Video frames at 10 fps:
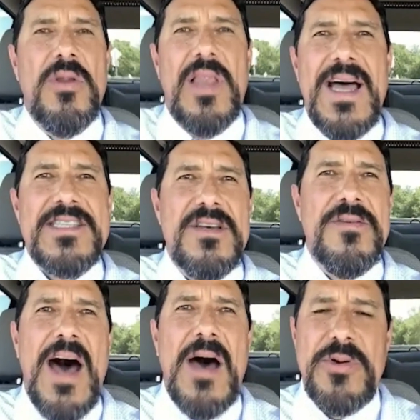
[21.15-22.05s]
Lots
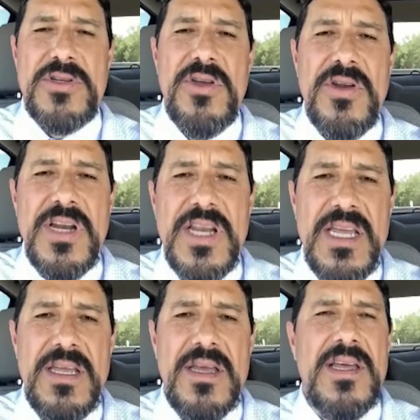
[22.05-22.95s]
of
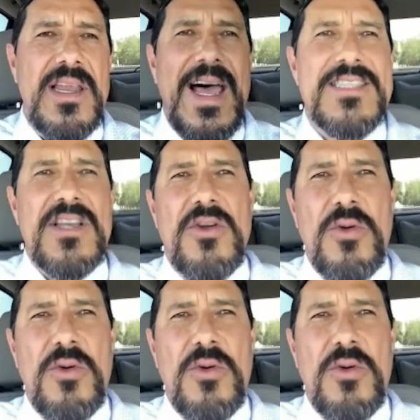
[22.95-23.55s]
opportunity, lots of